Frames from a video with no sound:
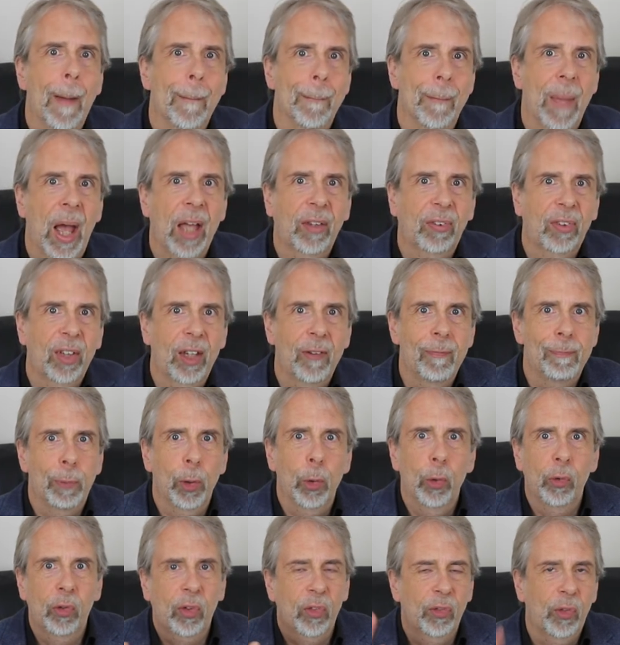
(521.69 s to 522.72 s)
Massive
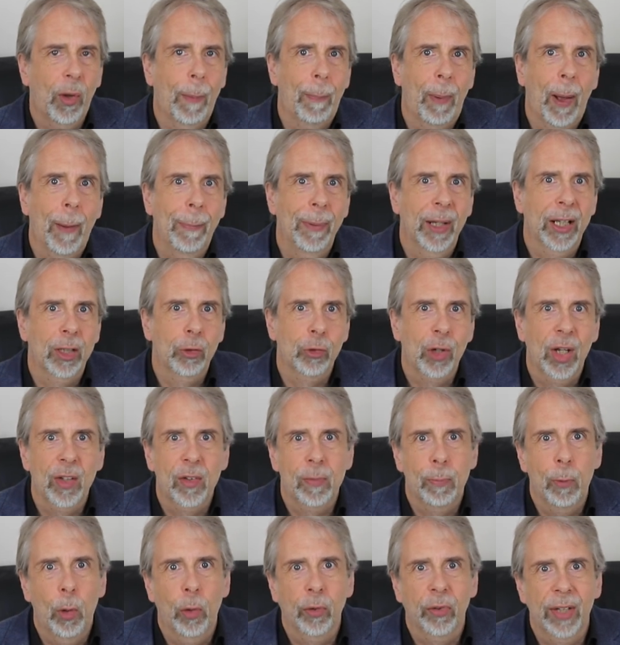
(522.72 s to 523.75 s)
boosts for public
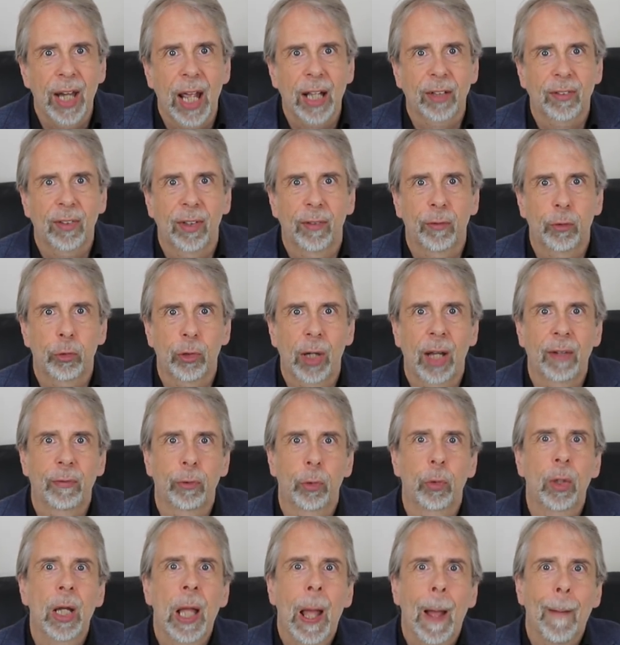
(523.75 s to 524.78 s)
transport and active
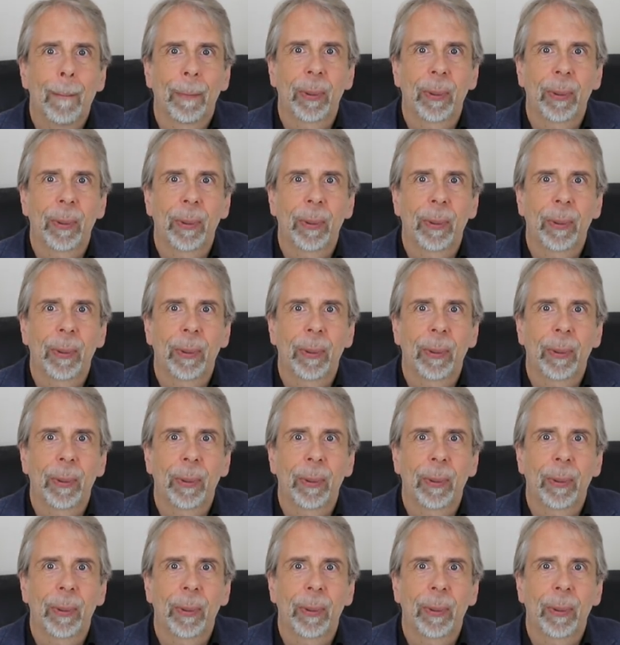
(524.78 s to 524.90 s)
travel,